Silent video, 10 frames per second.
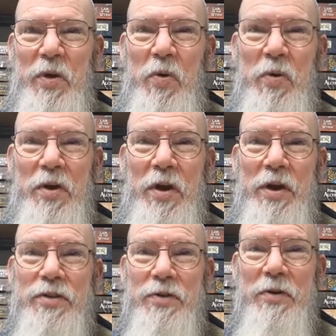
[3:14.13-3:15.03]

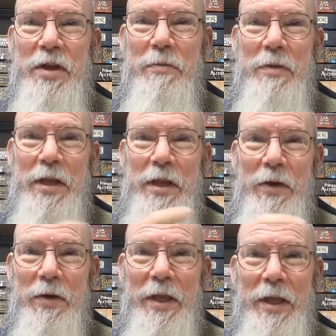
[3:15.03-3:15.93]
organizer in me
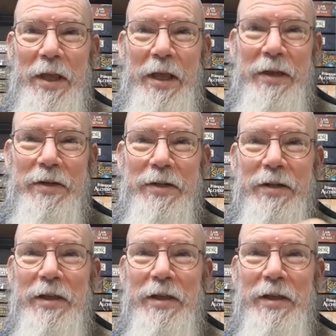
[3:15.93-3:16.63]
looking at